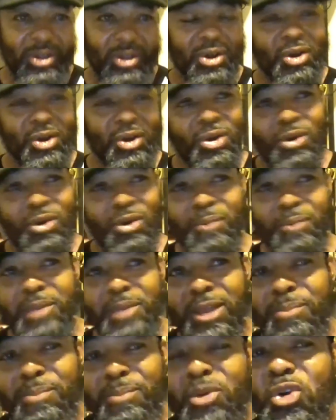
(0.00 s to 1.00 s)
Oh
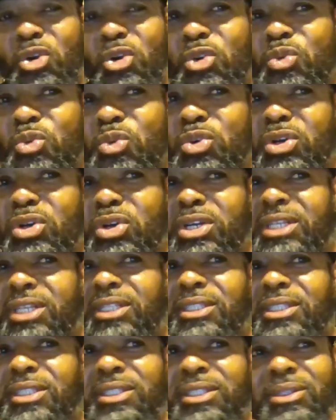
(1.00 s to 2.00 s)
man, Myrtlewood
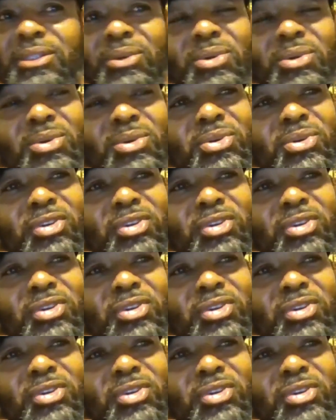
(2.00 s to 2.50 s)
is whew.